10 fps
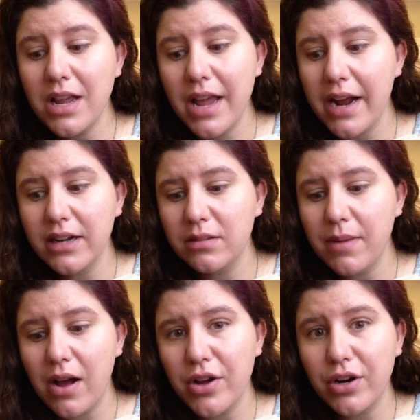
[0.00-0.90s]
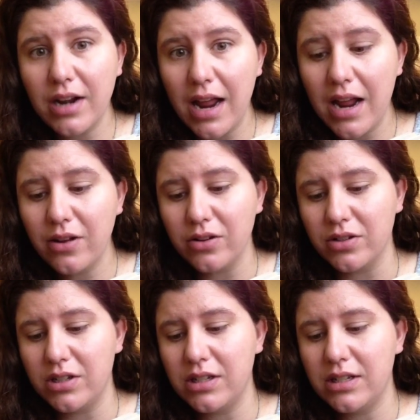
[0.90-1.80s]
cares about your
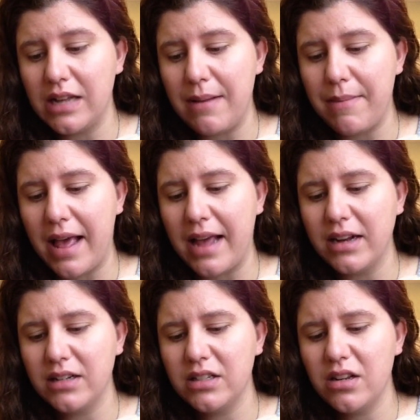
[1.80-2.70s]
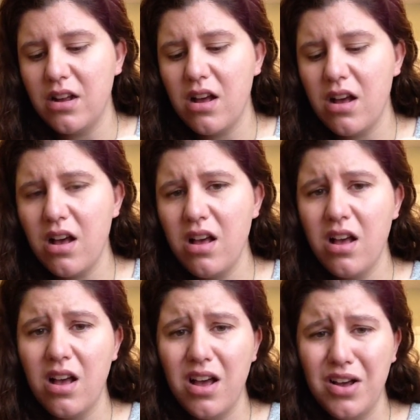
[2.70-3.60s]
nails, said Max.
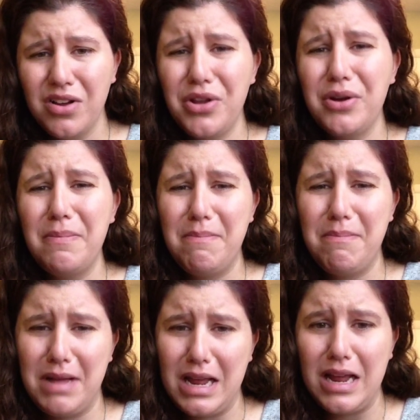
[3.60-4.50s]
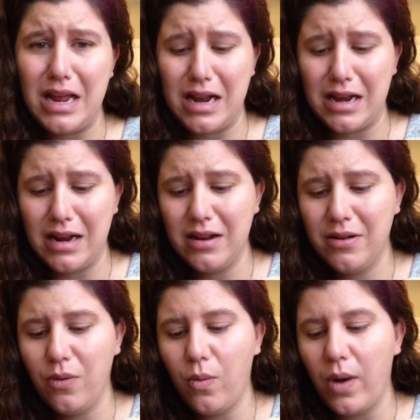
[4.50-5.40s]
Ah, you're mean,
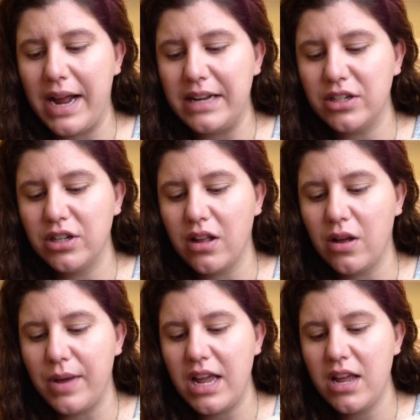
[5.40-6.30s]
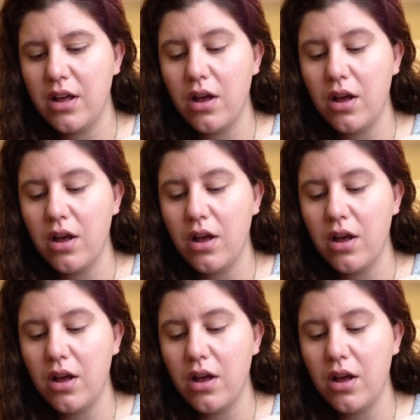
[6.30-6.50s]
whined Chloe.